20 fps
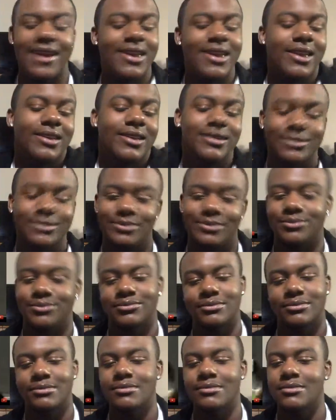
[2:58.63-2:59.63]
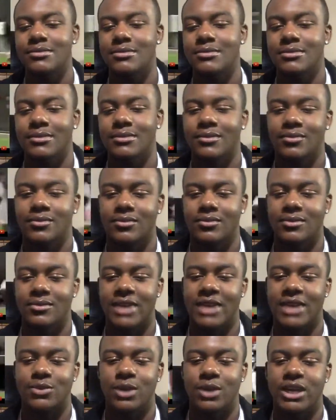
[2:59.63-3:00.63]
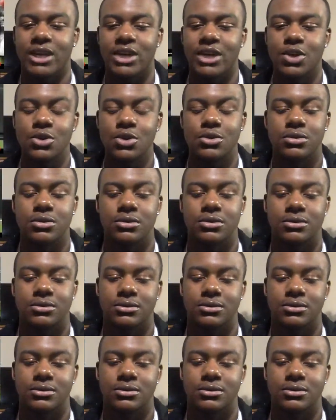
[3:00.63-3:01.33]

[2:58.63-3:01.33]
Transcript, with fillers: And the acceleration then. That's what he do. Oh, this